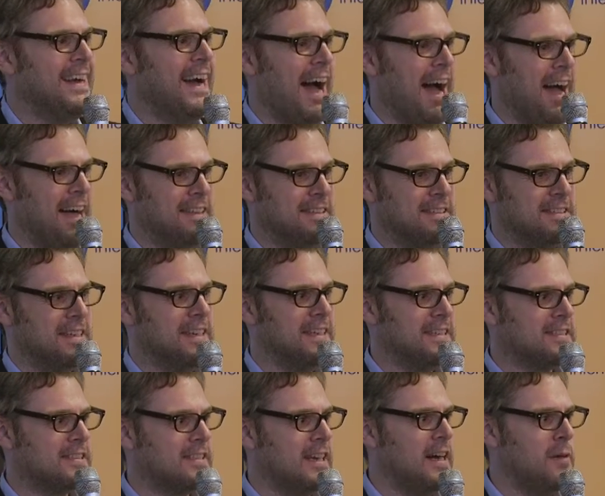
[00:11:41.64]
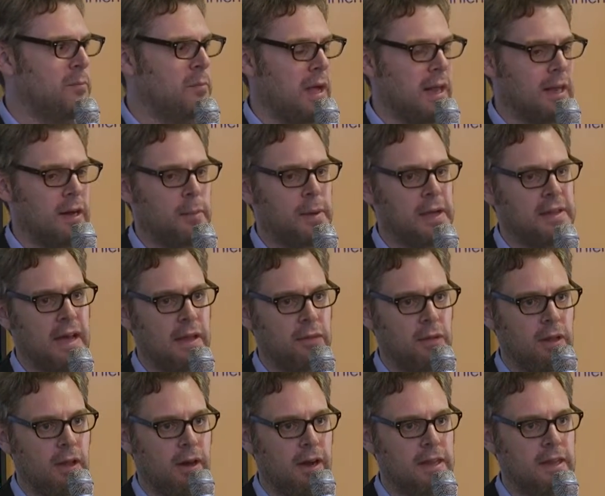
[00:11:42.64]
and it's a little bit down
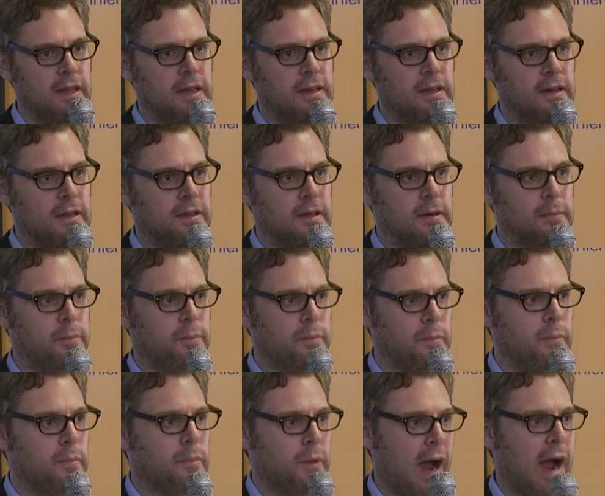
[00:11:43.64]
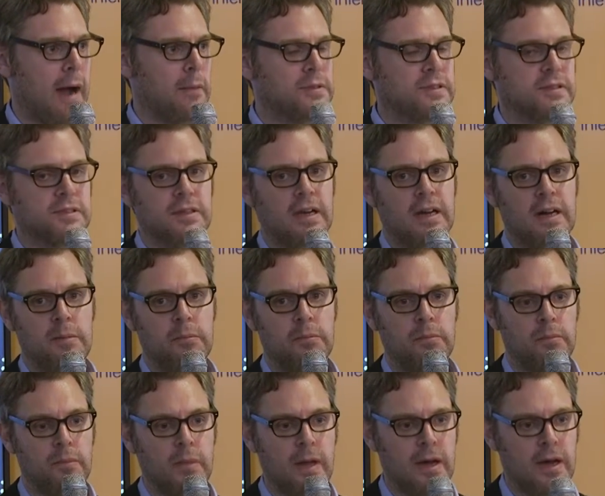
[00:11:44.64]
the line that perhaps
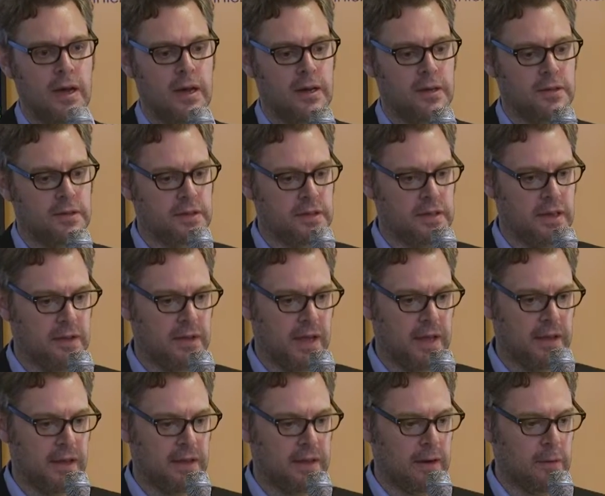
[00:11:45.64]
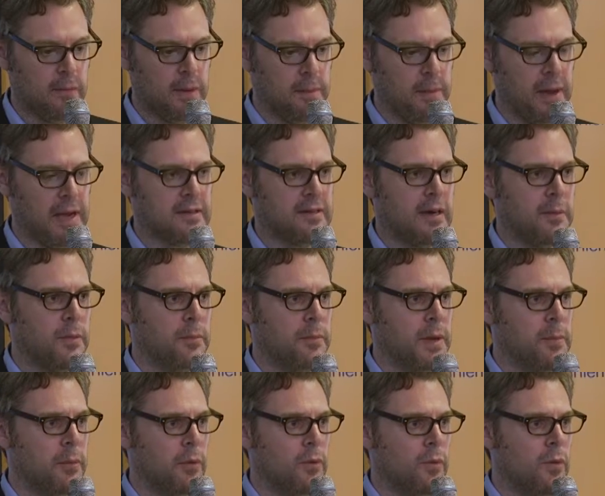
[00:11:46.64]
you know that will be picked up and
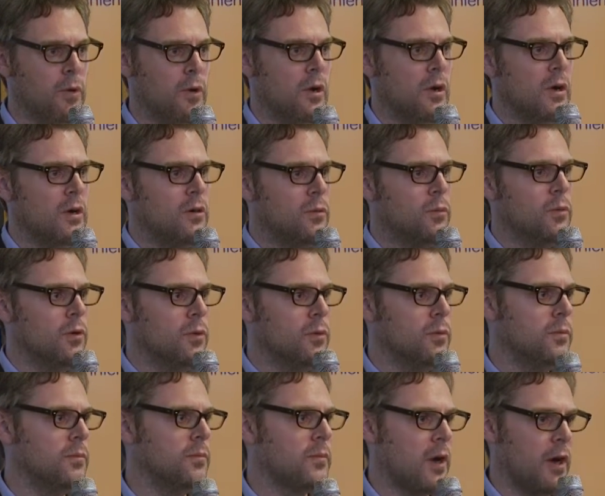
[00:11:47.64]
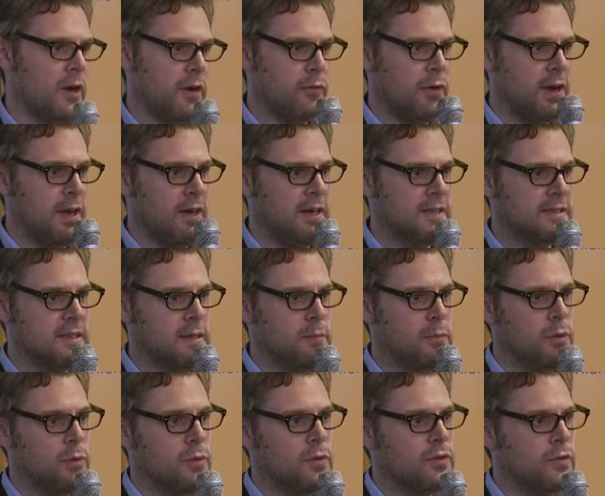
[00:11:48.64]
people will kind of realise the
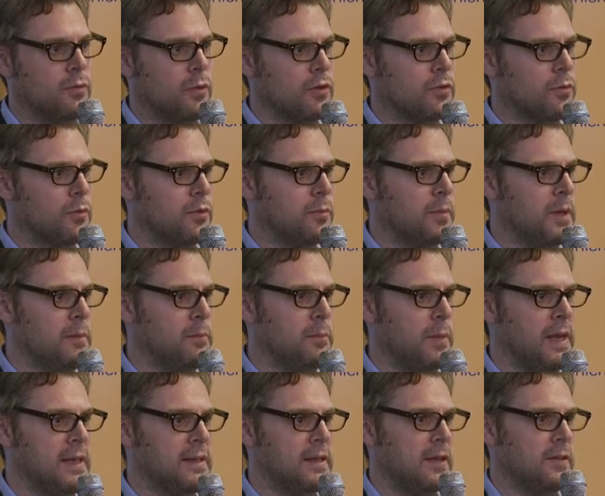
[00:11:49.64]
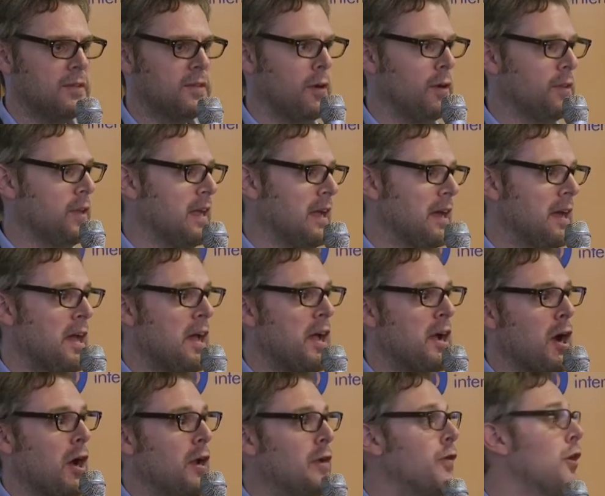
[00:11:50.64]
importance of what's being done. So I think
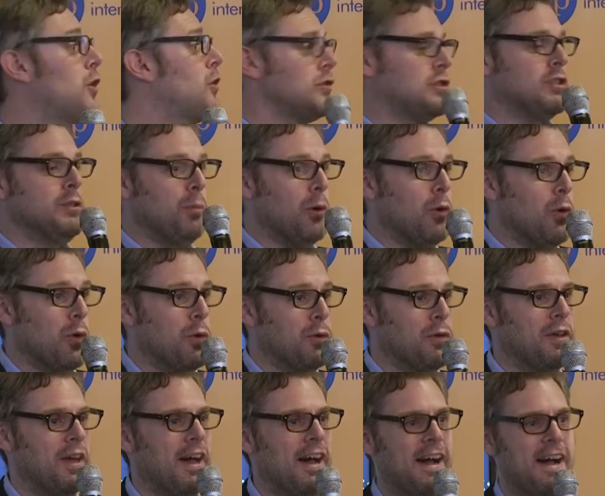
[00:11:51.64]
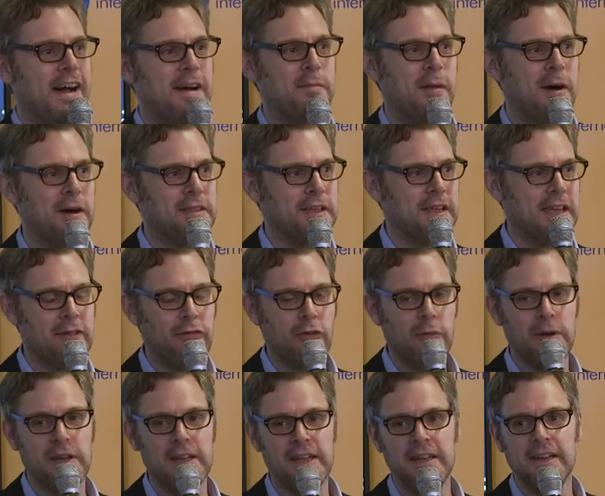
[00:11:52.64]
kind of across the board, I think
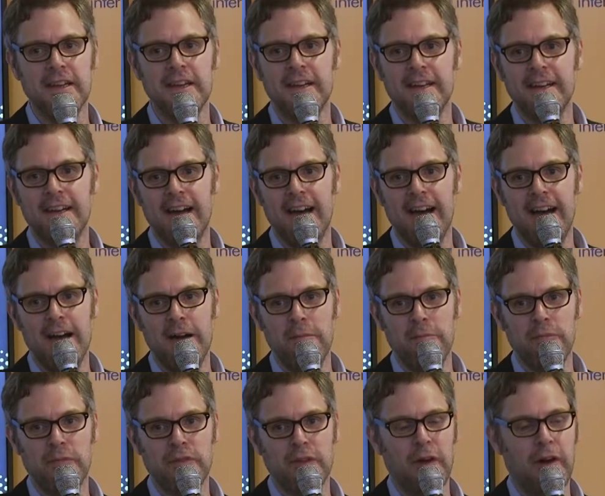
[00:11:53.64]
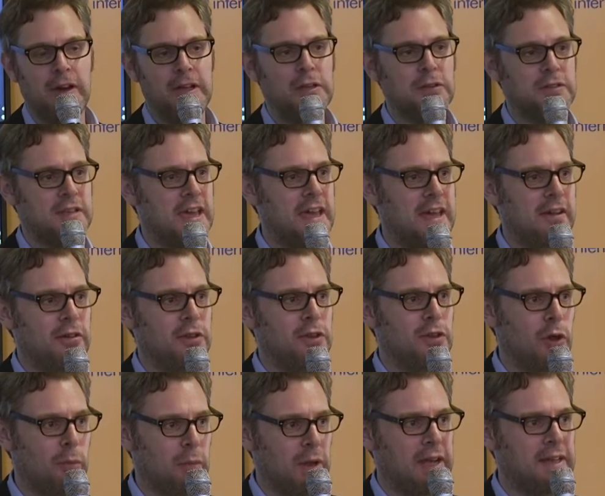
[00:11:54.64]
everybody tonight who's here
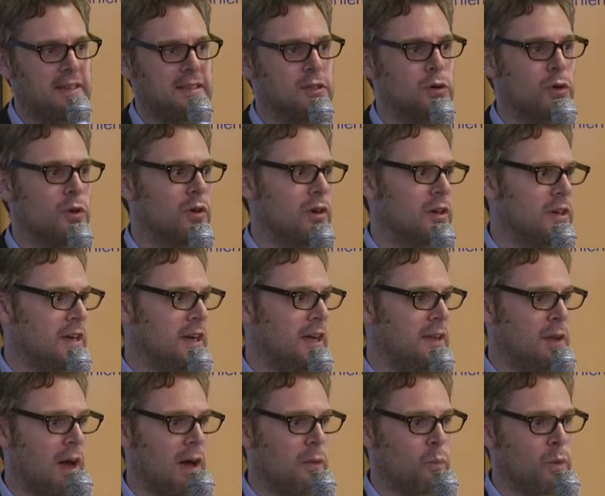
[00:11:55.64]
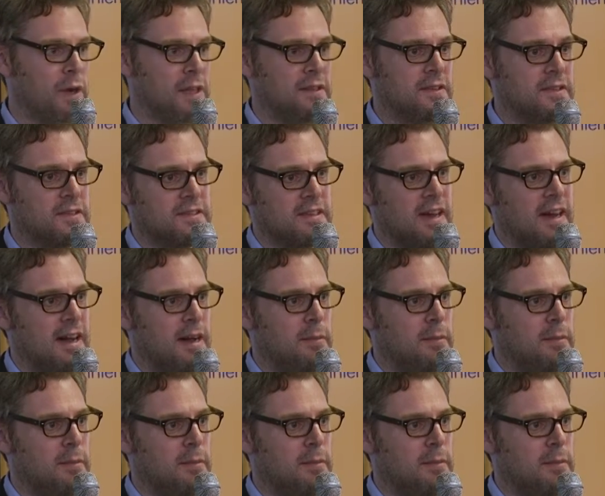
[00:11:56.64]
and nominated and wins